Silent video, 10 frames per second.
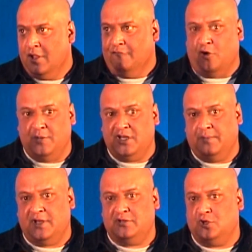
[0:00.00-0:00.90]
For me,
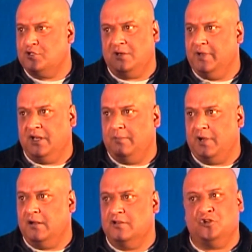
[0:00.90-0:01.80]
the best social media
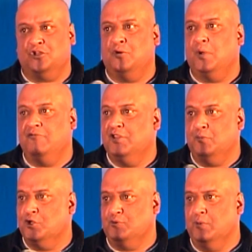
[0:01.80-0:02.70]
brand is not the one with the
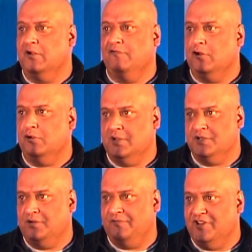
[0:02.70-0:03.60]
most Twitter
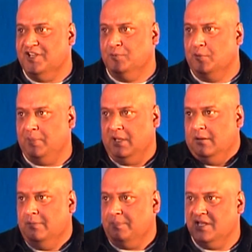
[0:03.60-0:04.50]
followers or Facebook
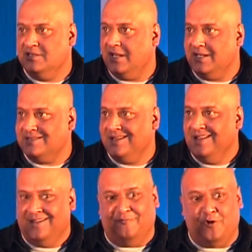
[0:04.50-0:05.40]
page likes.
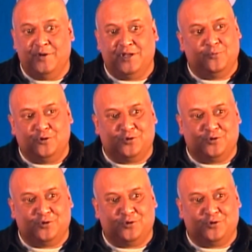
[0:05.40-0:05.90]
For me, the